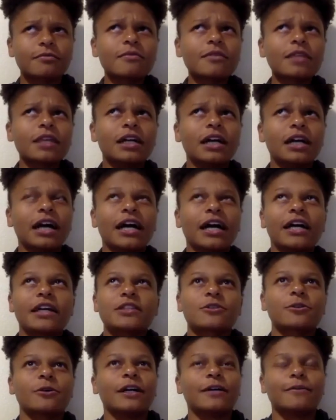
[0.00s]

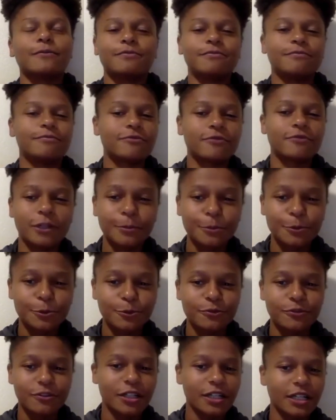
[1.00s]
I'm from
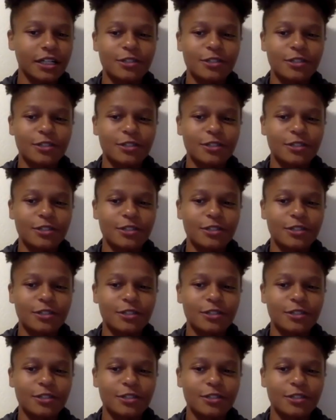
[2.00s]
Hoover,